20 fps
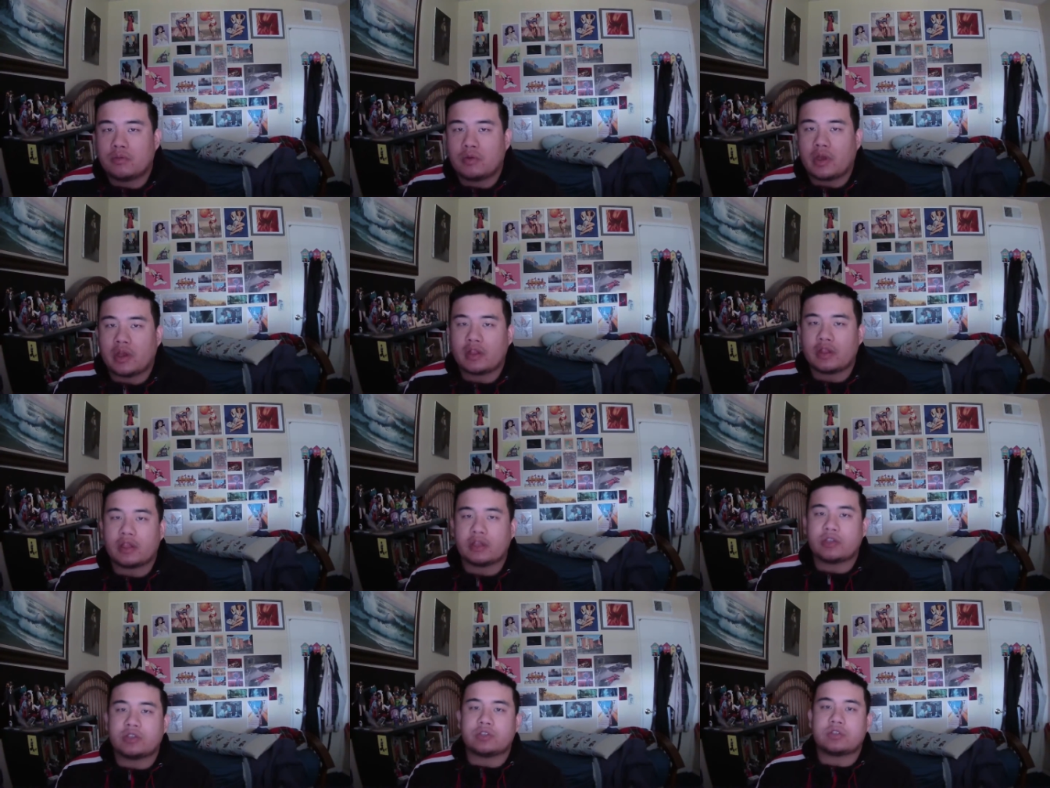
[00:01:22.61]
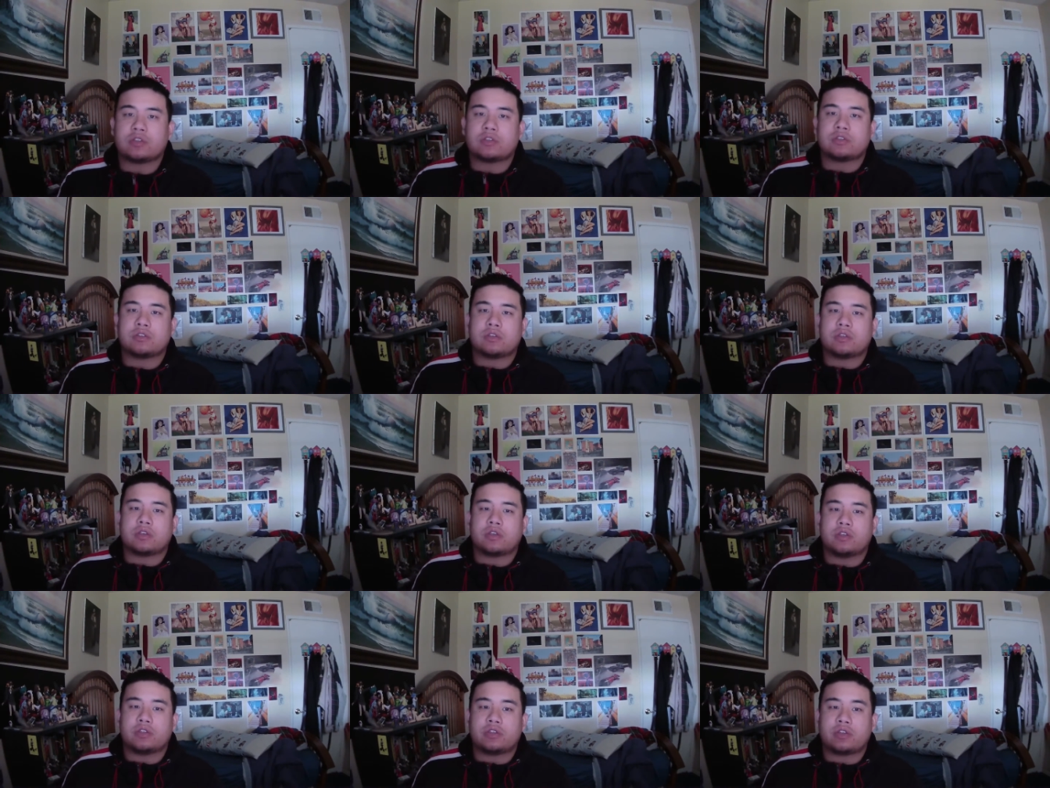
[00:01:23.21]
and then just
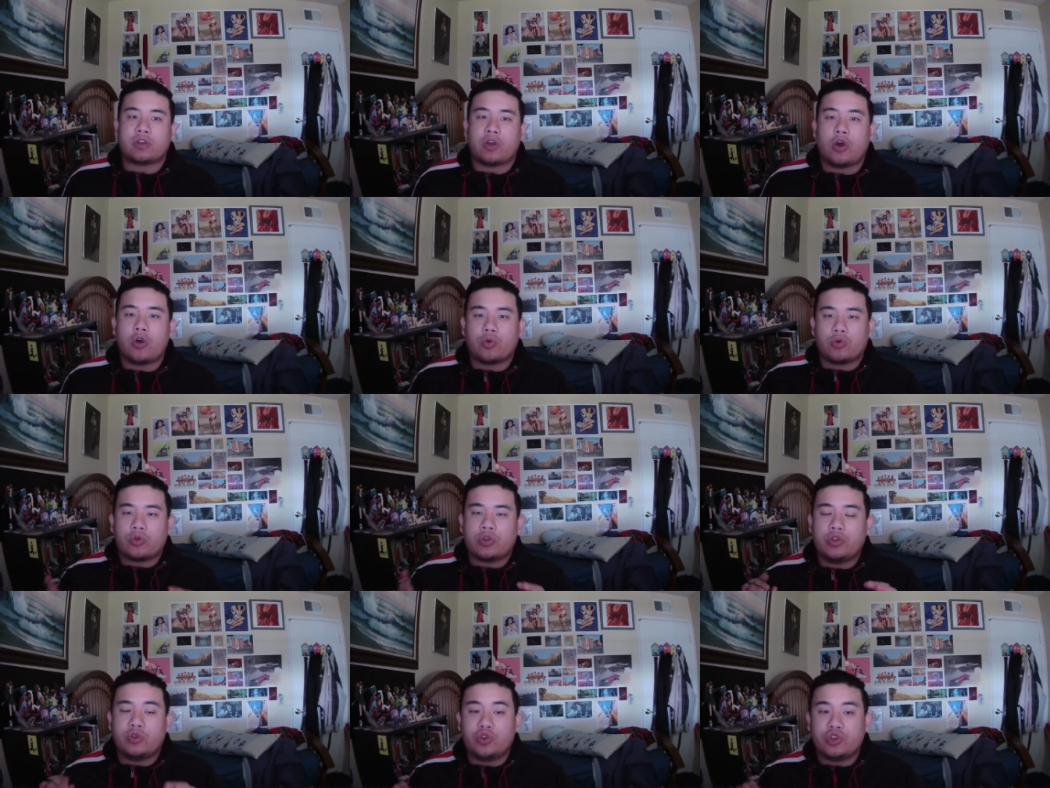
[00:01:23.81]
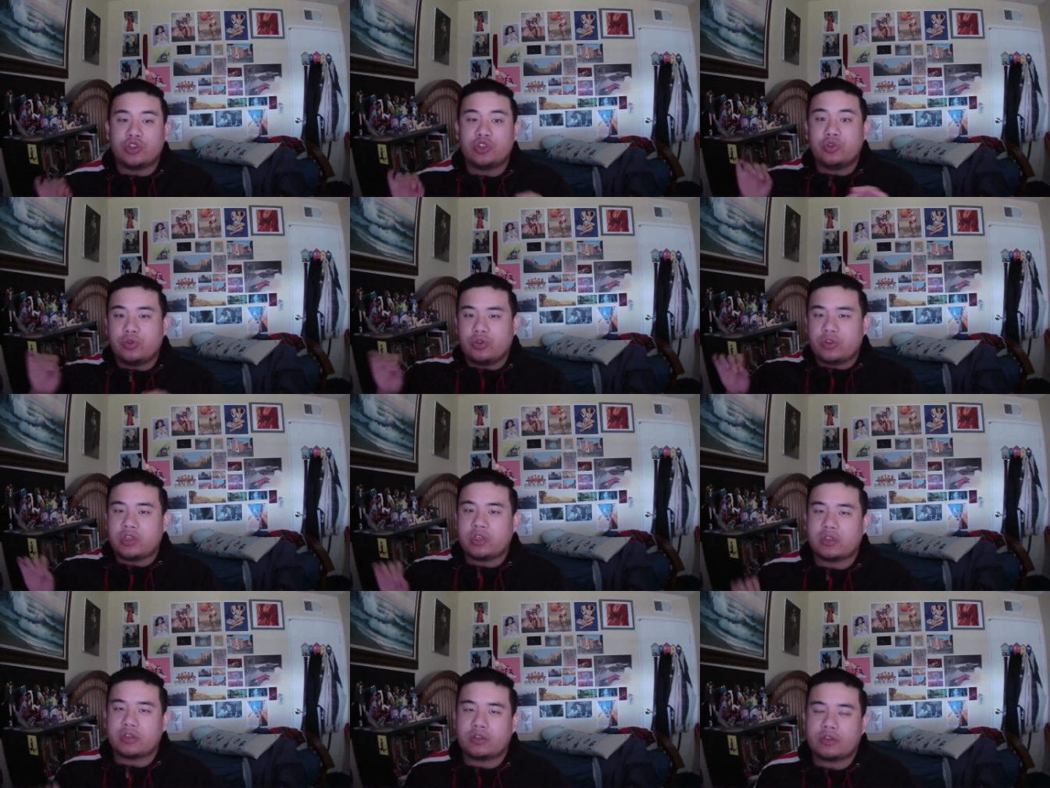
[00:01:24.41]
like it's like oh you should do
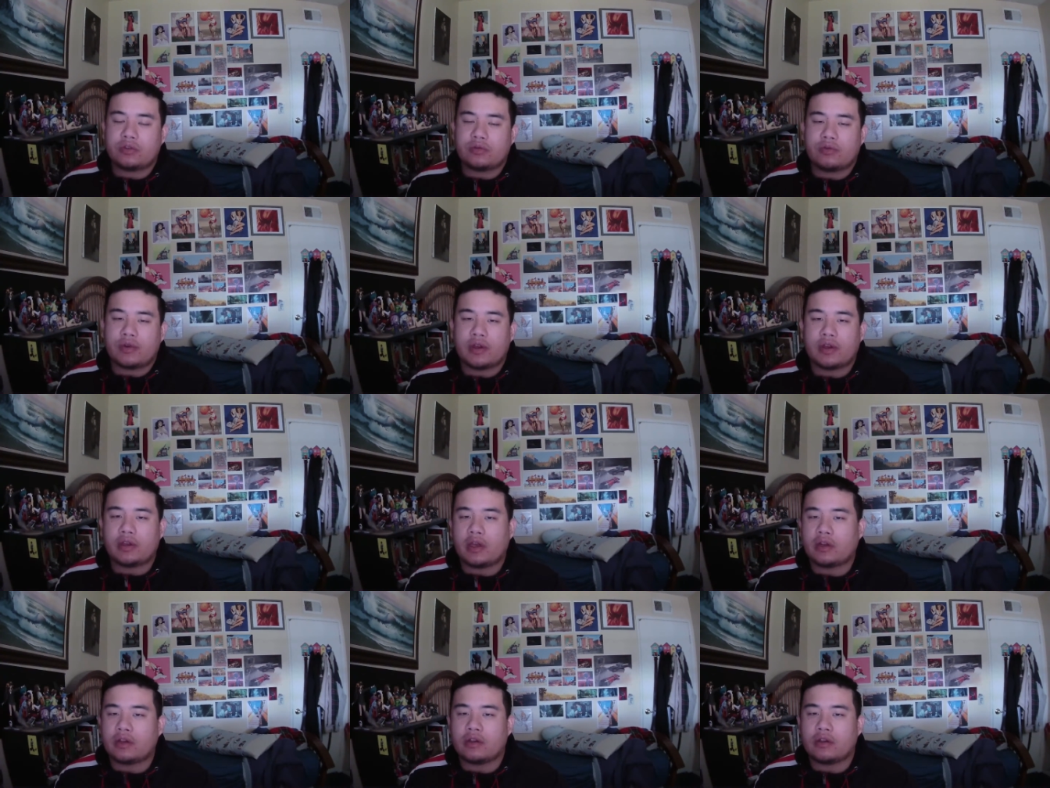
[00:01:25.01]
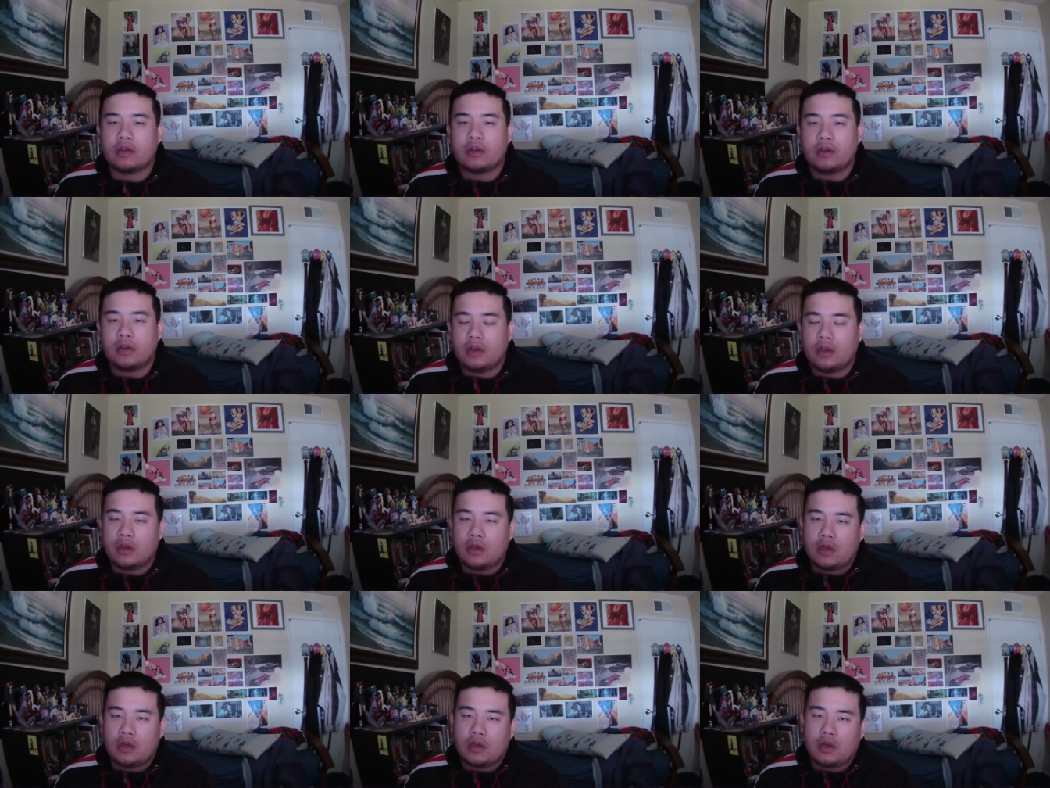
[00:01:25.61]
this, right? And
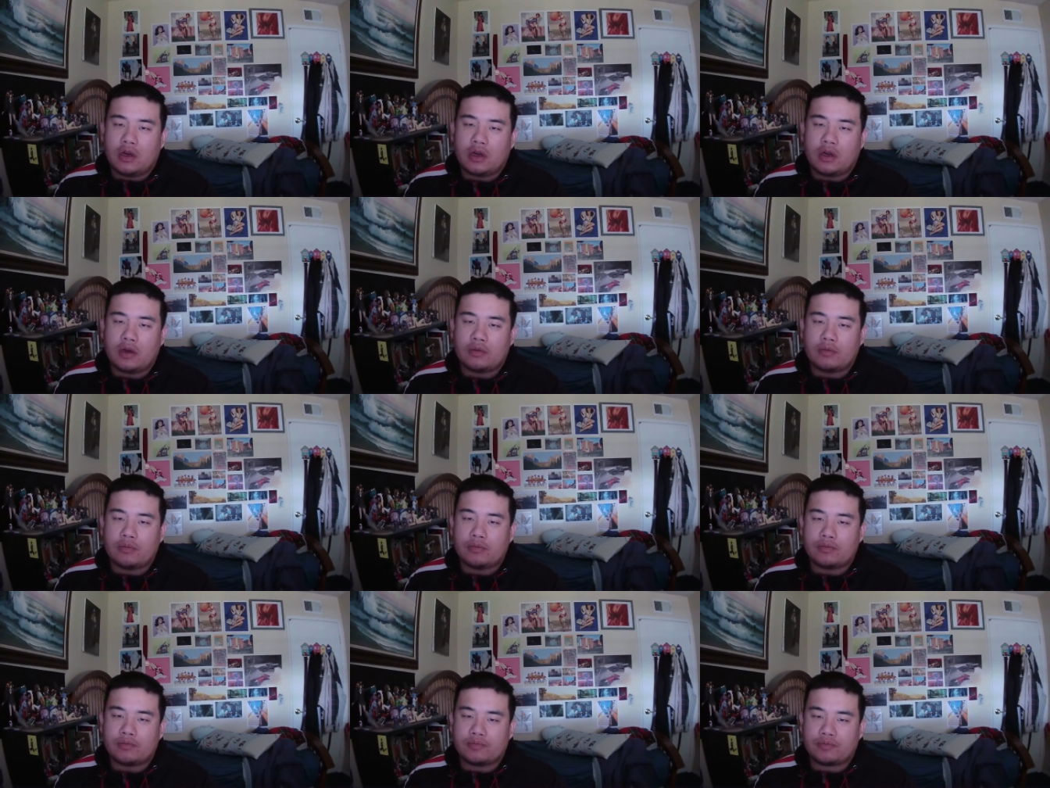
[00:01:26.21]
um,